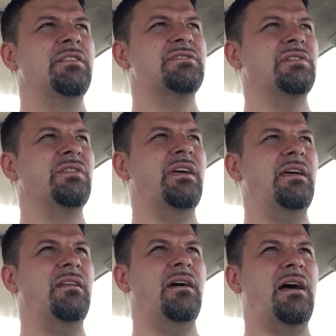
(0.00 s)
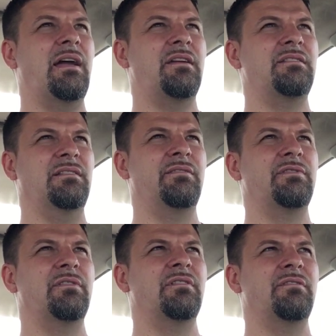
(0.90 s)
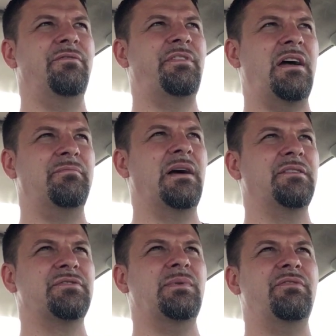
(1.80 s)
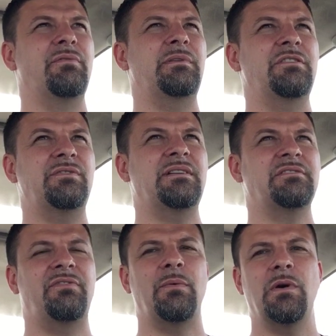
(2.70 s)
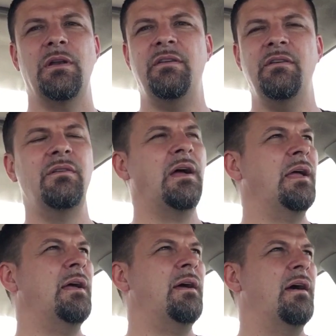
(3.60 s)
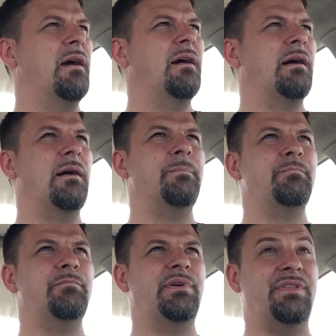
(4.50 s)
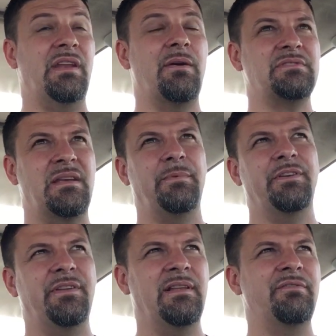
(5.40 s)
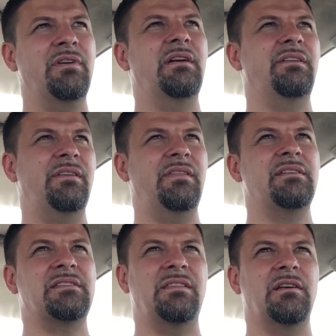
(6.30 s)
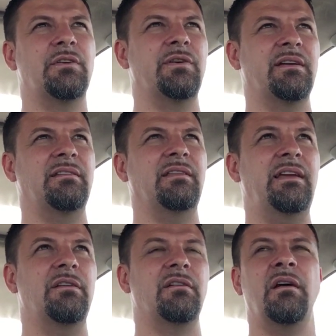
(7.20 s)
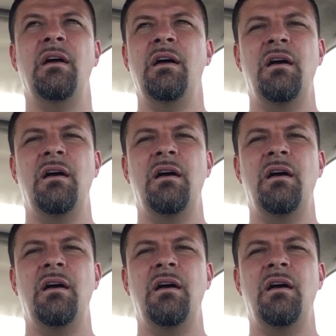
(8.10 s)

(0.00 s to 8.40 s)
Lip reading: so that I could deliver 5 miles away from the address if I wanted to. But then I was able to deliver it, and then they said they'll correct it later